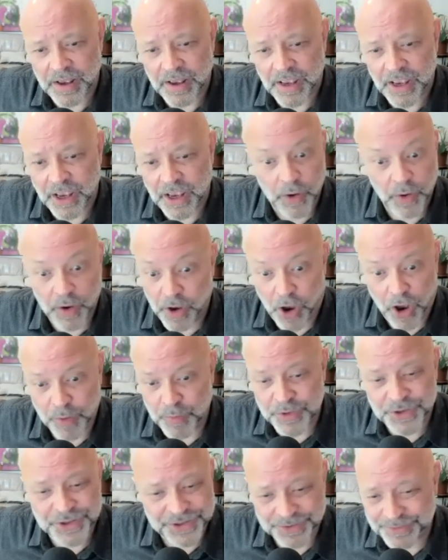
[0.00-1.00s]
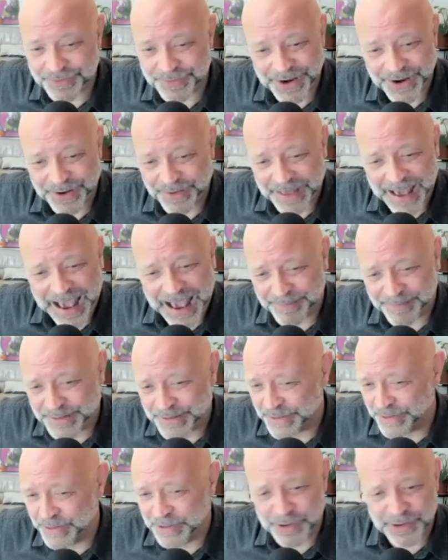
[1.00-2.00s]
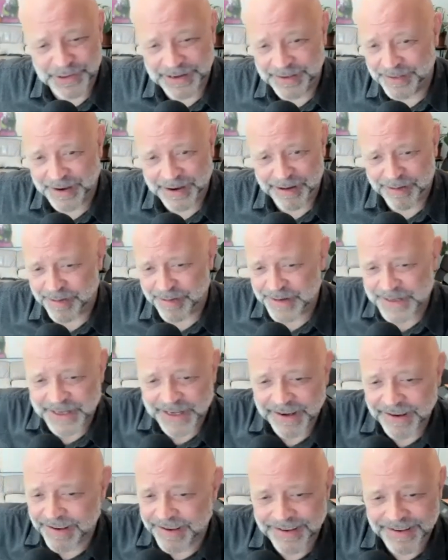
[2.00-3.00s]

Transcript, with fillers: it, it, I was the you know absolutely the heretic